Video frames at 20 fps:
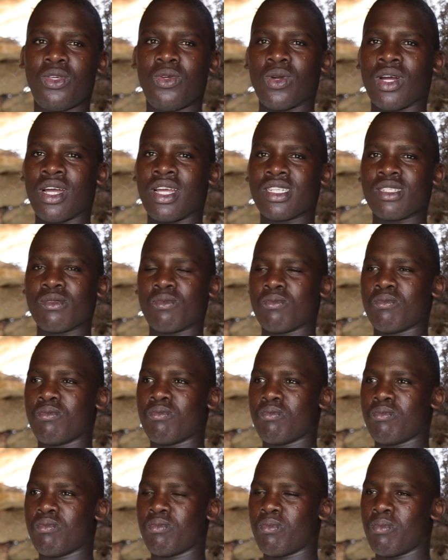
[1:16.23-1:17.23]
You are
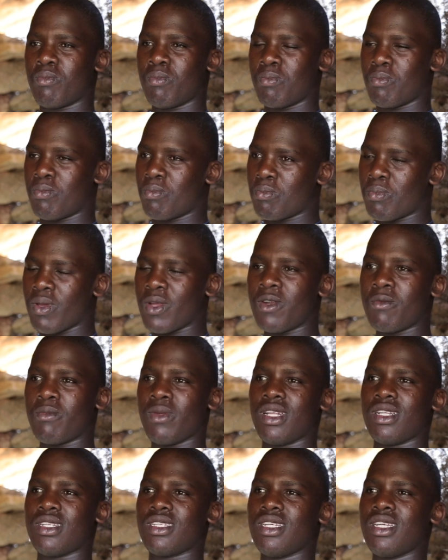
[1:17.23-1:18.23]

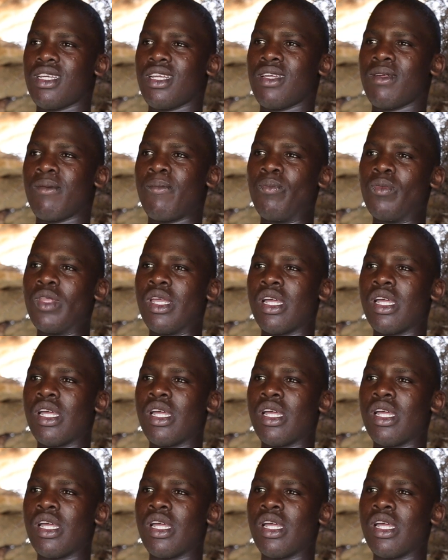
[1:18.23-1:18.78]
experimenting